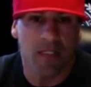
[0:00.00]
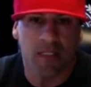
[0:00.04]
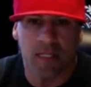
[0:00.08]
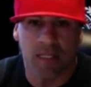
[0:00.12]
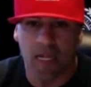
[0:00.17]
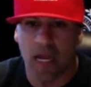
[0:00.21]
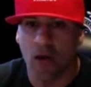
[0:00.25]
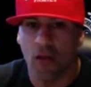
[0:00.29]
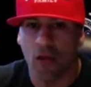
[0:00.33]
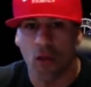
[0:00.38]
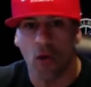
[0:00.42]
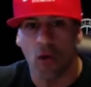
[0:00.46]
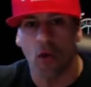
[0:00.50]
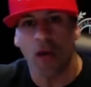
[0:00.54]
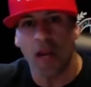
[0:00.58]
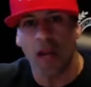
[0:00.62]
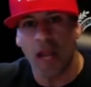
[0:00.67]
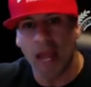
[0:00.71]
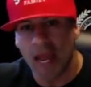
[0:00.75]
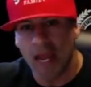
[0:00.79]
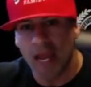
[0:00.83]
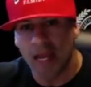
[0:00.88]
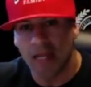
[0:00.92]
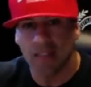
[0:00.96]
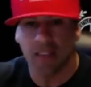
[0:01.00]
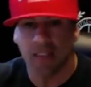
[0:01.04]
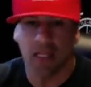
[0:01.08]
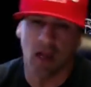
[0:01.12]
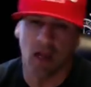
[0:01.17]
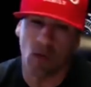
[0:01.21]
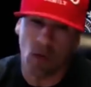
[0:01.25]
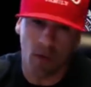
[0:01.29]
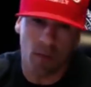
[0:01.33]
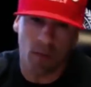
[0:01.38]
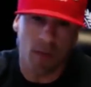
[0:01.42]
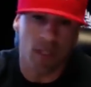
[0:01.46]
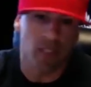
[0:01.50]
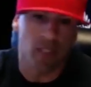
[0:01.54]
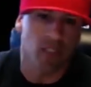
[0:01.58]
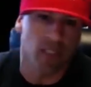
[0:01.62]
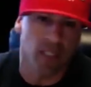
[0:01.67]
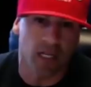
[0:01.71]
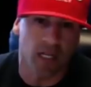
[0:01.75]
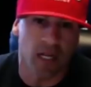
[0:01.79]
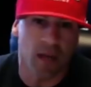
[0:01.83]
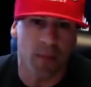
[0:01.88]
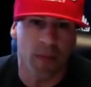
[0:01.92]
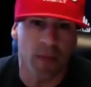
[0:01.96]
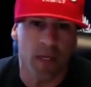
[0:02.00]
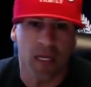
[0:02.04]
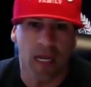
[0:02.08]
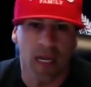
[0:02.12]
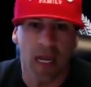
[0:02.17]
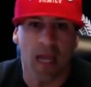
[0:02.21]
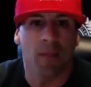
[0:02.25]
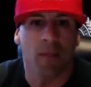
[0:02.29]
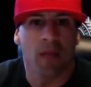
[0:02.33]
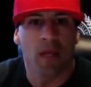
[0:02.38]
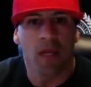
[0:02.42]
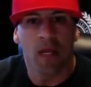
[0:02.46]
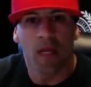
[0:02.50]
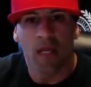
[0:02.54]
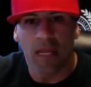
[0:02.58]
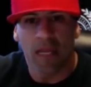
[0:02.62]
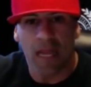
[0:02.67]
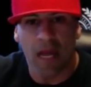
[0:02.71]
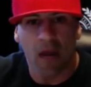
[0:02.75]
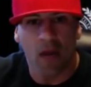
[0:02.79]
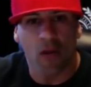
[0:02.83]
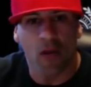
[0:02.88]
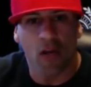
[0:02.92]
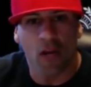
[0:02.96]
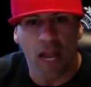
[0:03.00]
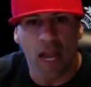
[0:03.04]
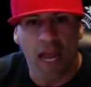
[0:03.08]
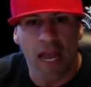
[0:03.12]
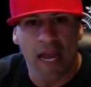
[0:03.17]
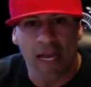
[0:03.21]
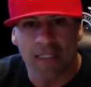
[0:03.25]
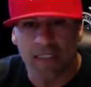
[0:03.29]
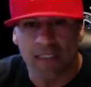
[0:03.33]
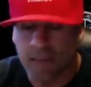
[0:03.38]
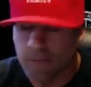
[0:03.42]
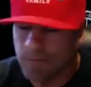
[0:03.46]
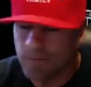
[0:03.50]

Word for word: Now your ex—I I don't want to mention the company name. Now your ex,